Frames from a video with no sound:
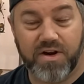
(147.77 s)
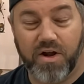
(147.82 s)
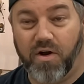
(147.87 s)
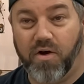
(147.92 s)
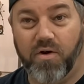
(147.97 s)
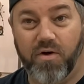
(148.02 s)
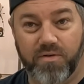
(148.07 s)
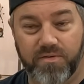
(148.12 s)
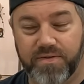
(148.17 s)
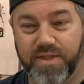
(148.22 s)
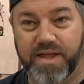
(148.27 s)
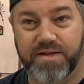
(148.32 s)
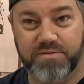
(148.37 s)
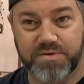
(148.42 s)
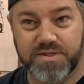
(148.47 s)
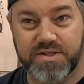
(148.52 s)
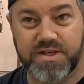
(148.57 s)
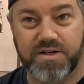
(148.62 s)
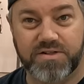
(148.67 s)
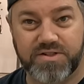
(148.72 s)
That
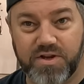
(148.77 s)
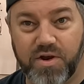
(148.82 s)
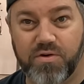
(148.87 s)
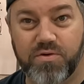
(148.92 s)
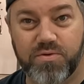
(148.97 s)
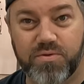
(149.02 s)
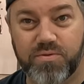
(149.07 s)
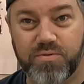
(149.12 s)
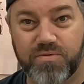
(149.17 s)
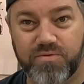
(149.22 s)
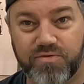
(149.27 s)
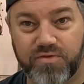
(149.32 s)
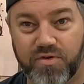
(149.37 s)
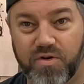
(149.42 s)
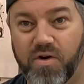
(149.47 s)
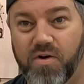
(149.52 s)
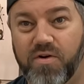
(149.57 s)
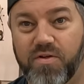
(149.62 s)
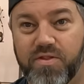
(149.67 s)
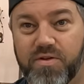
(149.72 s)
was their total
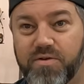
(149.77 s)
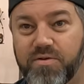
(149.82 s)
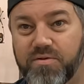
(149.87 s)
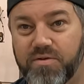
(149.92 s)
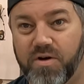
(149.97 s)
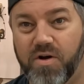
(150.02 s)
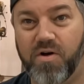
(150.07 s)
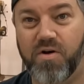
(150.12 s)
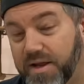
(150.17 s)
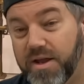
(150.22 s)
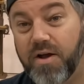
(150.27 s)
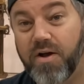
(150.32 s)
for all